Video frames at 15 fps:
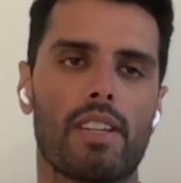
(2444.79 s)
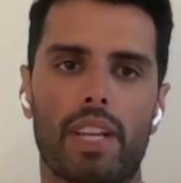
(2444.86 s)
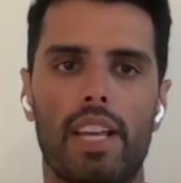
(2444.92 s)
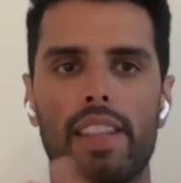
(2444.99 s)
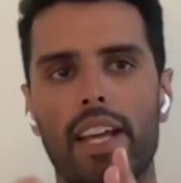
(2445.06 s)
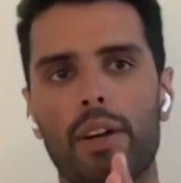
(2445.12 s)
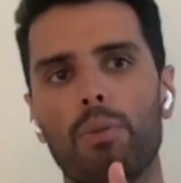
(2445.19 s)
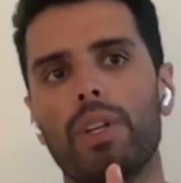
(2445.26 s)

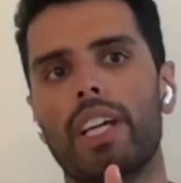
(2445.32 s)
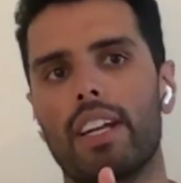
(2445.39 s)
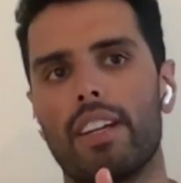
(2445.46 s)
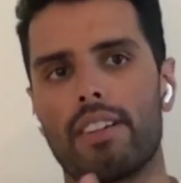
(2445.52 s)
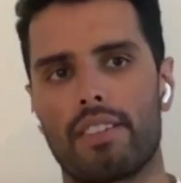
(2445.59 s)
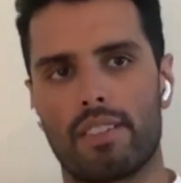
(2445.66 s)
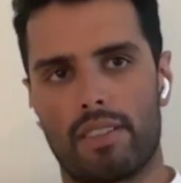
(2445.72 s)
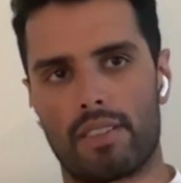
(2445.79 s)
And then we get
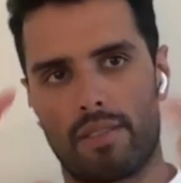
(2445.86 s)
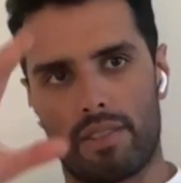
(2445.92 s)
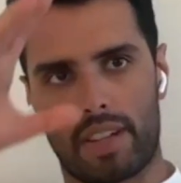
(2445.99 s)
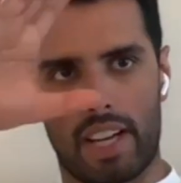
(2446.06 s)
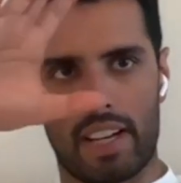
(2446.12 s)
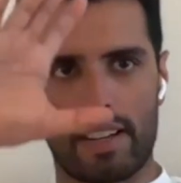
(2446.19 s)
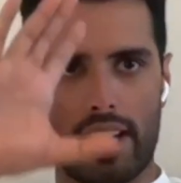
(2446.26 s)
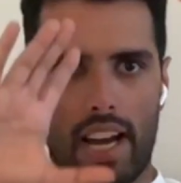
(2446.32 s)
into,
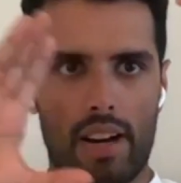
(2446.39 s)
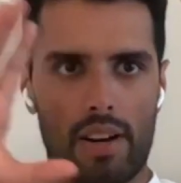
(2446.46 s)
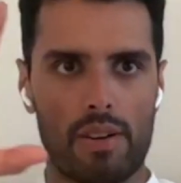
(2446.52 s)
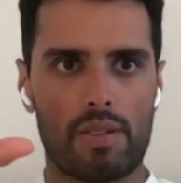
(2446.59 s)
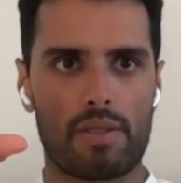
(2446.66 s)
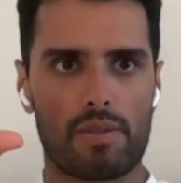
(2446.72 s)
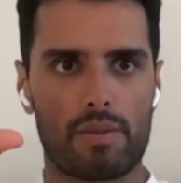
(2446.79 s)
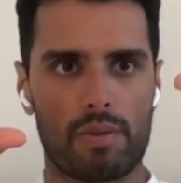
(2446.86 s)
okay,
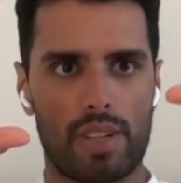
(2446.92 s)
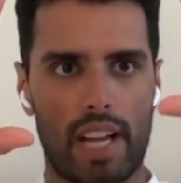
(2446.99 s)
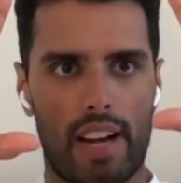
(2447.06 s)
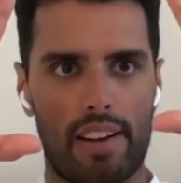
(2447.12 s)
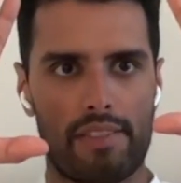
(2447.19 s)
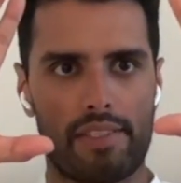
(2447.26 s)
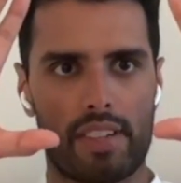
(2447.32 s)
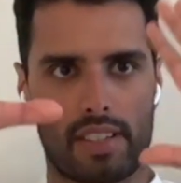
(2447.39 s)
now we
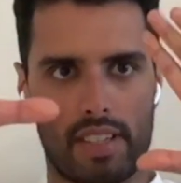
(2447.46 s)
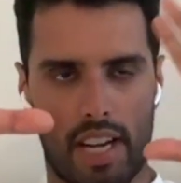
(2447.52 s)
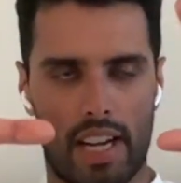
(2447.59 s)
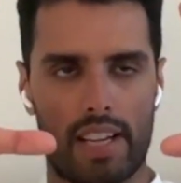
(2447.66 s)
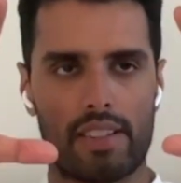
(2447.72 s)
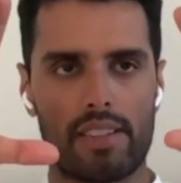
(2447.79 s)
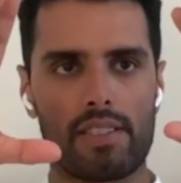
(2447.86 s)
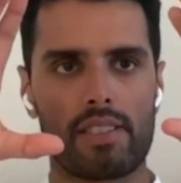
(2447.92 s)
have
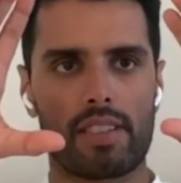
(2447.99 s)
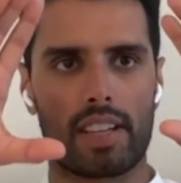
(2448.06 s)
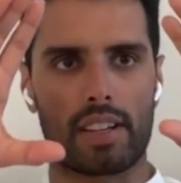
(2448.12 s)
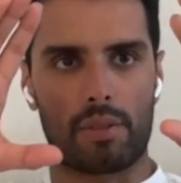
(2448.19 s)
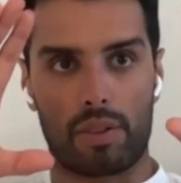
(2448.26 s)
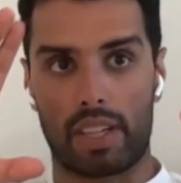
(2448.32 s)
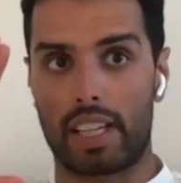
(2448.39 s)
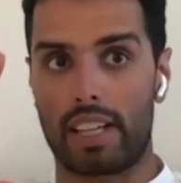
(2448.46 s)
designs. Like
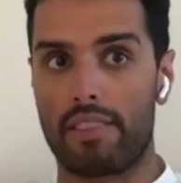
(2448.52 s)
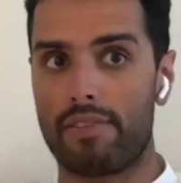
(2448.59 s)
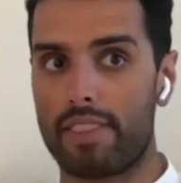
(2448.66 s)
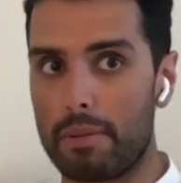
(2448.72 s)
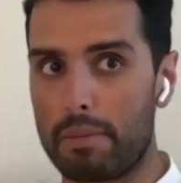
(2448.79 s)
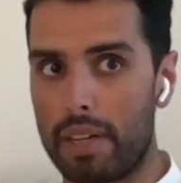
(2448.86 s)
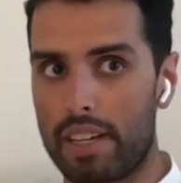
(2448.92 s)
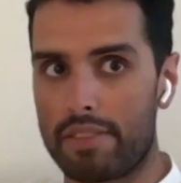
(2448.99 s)
we're going to get
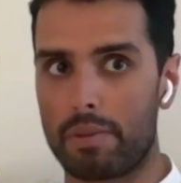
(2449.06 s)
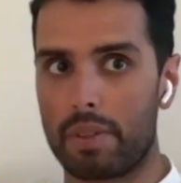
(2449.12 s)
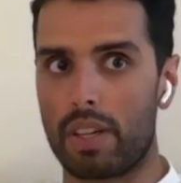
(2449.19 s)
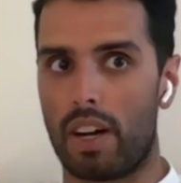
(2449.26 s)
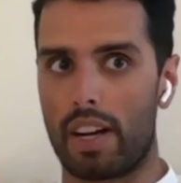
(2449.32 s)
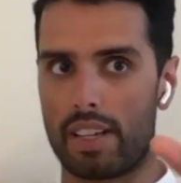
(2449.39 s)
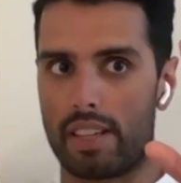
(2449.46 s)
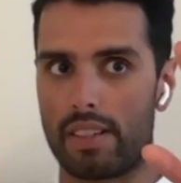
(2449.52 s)
feedback from the
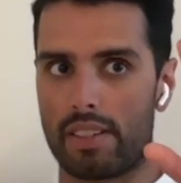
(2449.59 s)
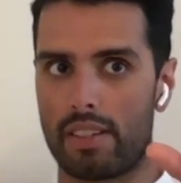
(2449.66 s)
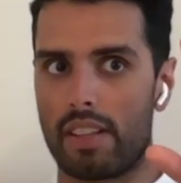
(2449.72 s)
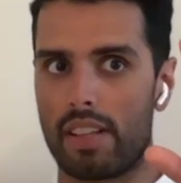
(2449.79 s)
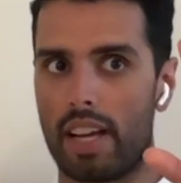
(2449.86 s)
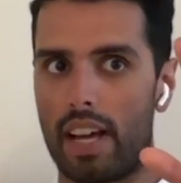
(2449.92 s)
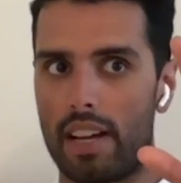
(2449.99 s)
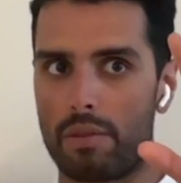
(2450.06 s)
audience on
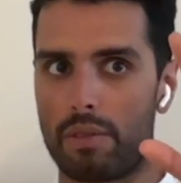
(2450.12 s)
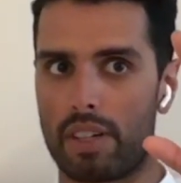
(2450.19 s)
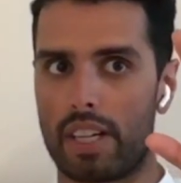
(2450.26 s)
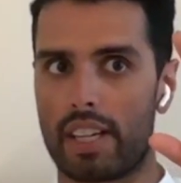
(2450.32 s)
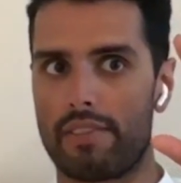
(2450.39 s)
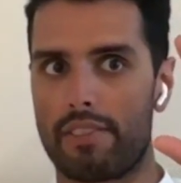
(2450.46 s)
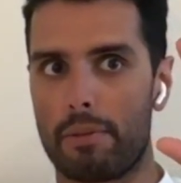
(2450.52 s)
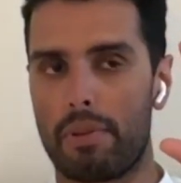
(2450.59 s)
that. We're going to
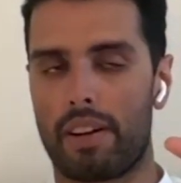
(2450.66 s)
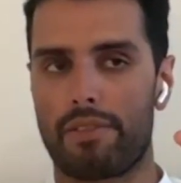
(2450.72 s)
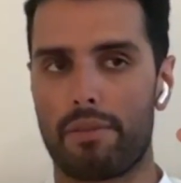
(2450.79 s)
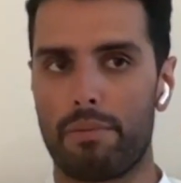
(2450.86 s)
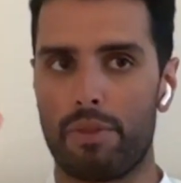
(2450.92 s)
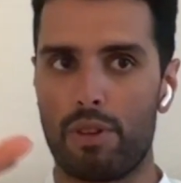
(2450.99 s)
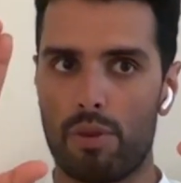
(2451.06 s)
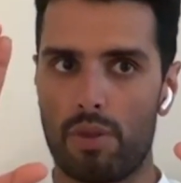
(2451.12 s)
get feedback
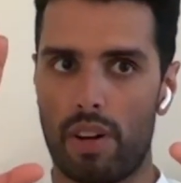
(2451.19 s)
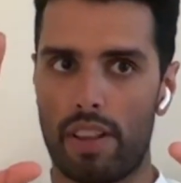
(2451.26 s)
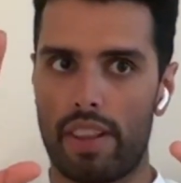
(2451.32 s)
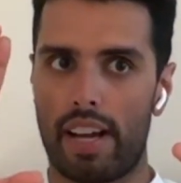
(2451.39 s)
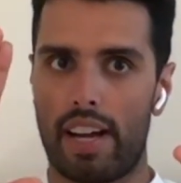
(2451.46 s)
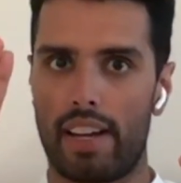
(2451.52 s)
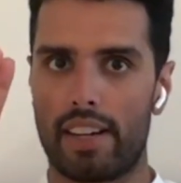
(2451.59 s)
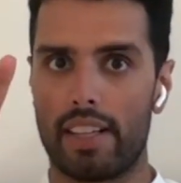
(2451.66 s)
from you on
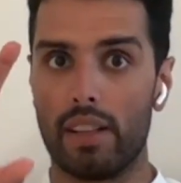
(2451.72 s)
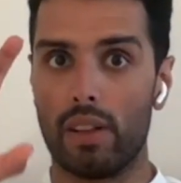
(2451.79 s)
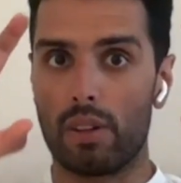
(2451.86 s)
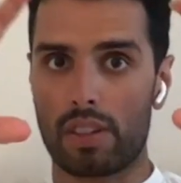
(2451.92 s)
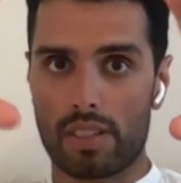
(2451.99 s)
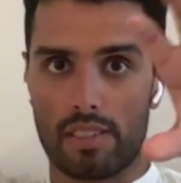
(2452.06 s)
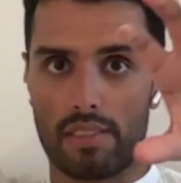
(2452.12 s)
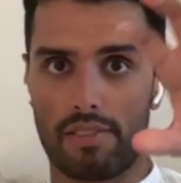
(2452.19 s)
that. It
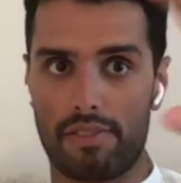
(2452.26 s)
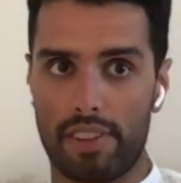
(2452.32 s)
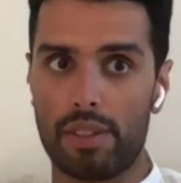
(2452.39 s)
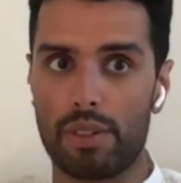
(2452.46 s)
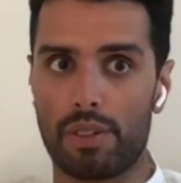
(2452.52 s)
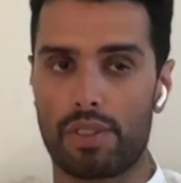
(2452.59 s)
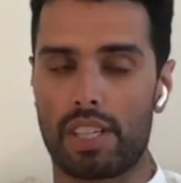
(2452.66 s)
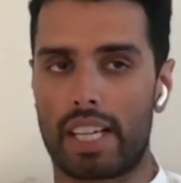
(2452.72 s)
looks and
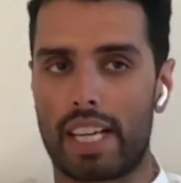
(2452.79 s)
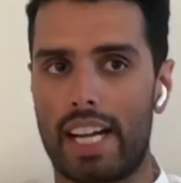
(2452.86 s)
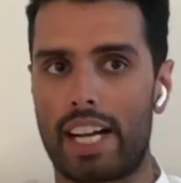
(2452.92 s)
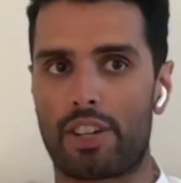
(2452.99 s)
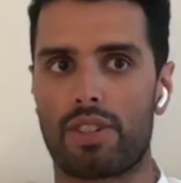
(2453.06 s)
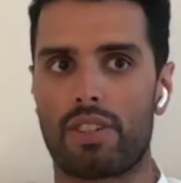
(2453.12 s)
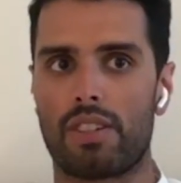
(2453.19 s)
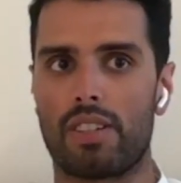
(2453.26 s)
feels like it
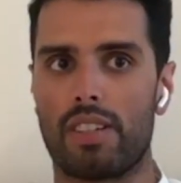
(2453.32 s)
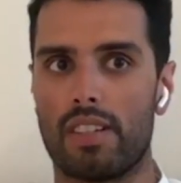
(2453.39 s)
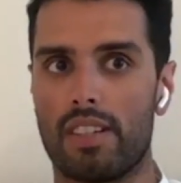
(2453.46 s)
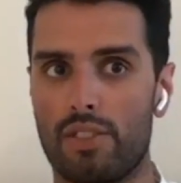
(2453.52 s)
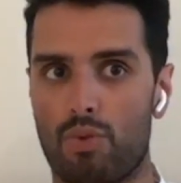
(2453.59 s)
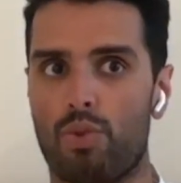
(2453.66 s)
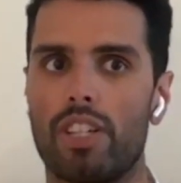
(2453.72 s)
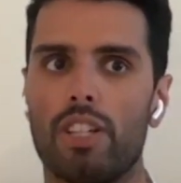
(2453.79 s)
actually
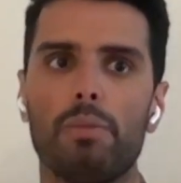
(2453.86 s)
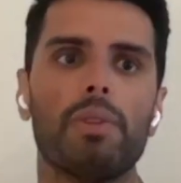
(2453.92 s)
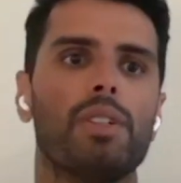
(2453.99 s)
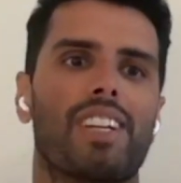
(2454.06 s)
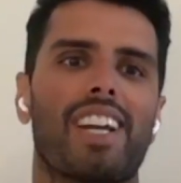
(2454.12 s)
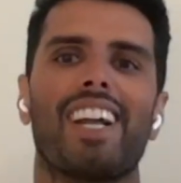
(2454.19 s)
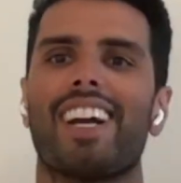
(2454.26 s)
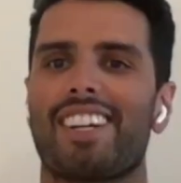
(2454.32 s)
is real, but
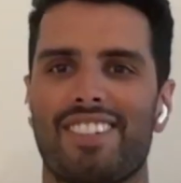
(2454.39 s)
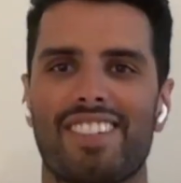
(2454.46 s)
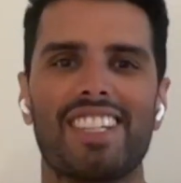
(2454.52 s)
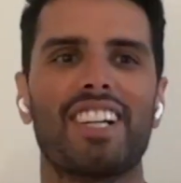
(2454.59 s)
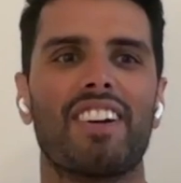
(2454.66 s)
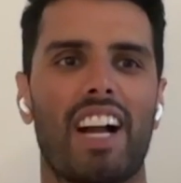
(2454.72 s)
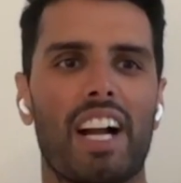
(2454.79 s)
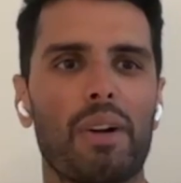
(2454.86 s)
you can't actually
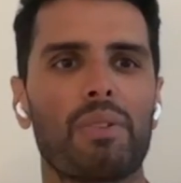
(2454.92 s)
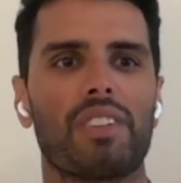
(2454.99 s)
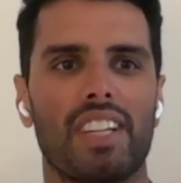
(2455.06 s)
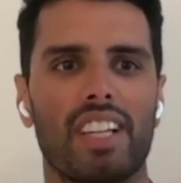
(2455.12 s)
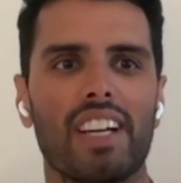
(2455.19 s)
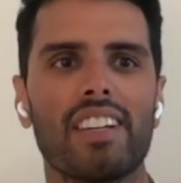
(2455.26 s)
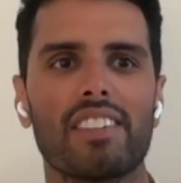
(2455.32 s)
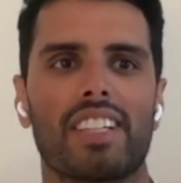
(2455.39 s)
interact with it
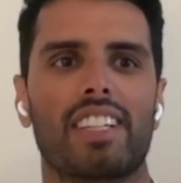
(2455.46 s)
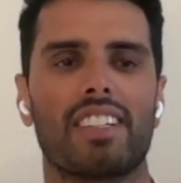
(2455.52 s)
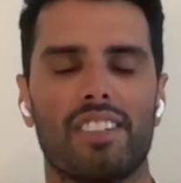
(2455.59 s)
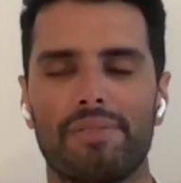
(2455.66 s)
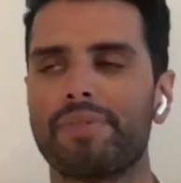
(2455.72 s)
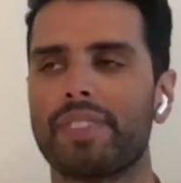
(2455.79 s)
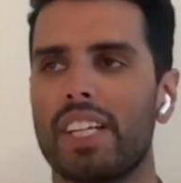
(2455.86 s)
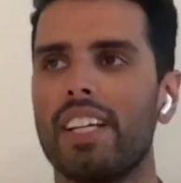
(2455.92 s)
yet. It's like
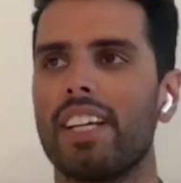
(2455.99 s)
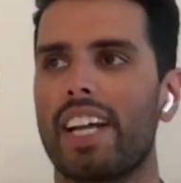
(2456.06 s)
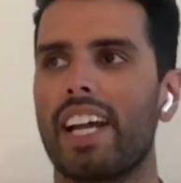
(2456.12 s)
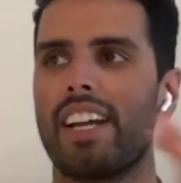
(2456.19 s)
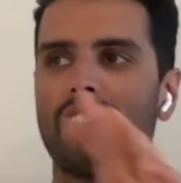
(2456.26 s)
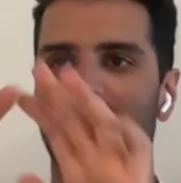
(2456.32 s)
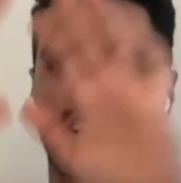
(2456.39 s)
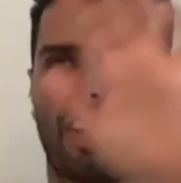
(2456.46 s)

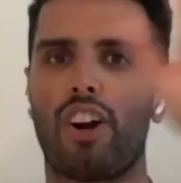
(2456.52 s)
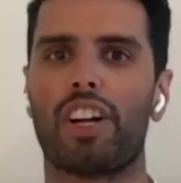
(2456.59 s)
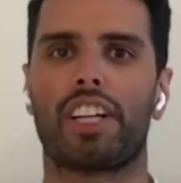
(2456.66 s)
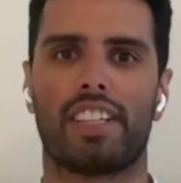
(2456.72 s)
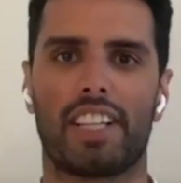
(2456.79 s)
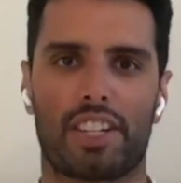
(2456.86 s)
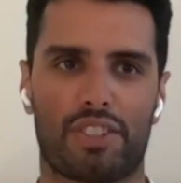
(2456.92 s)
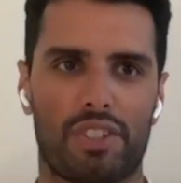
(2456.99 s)
it's like an
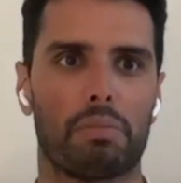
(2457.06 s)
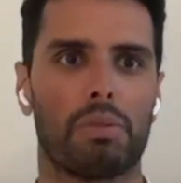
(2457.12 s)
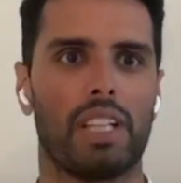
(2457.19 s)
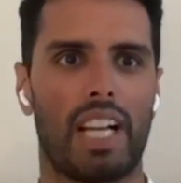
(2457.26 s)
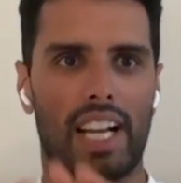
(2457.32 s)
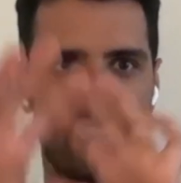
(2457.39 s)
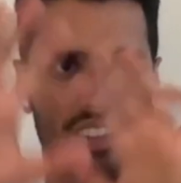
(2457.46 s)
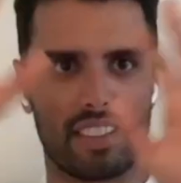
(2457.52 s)
architecture
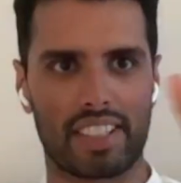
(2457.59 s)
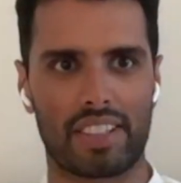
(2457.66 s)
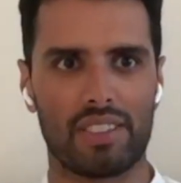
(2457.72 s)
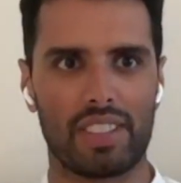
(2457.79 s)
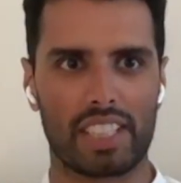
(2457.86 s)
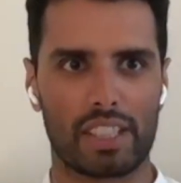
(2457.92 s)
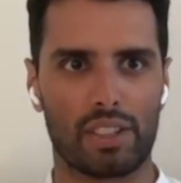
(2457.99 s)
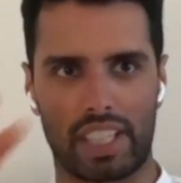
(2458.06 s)
plan. Like you're
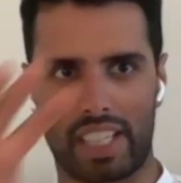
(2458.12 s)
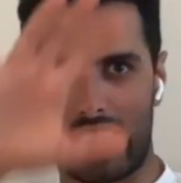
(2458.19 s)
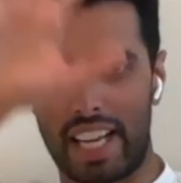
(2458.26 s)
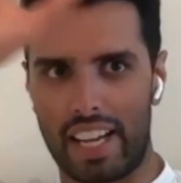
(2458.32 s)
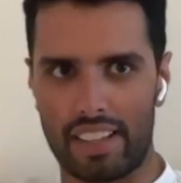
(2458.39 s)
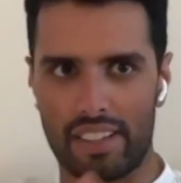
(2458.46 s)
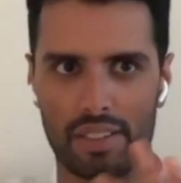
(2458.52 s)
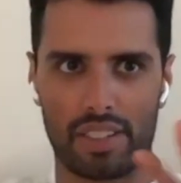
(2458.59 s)
like looking
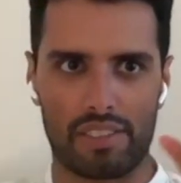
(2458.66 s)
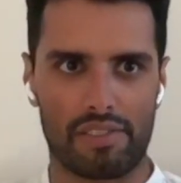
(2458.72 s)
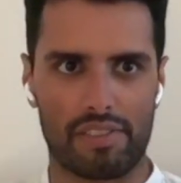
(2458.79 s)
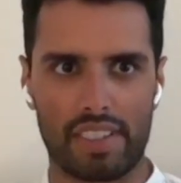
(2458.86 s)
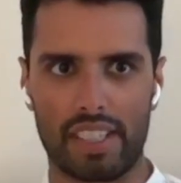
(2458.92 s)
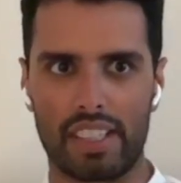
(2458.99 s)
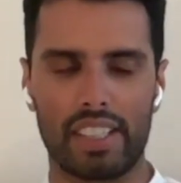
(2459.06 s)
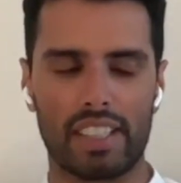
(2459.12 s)
at it, you can
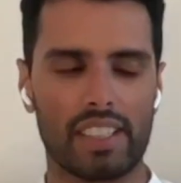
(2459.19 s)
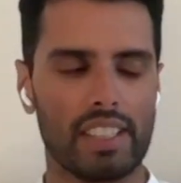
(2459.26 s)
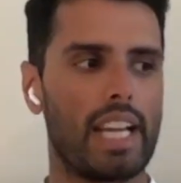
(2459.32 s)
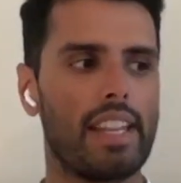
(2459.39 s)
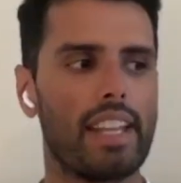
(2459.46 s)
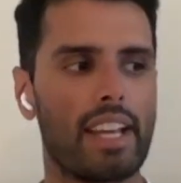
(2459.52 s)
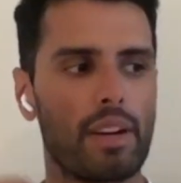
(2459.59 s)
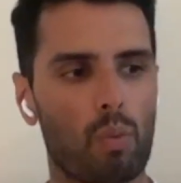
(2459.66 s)
feel it.
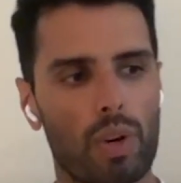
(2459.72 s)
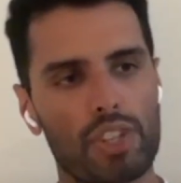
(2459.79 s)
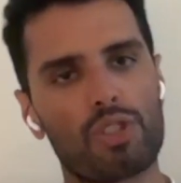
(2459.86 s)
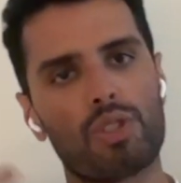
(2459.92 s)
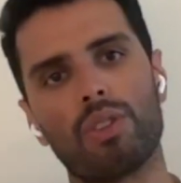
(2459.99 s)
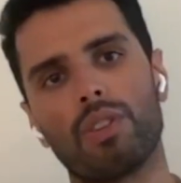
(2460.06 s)
And then once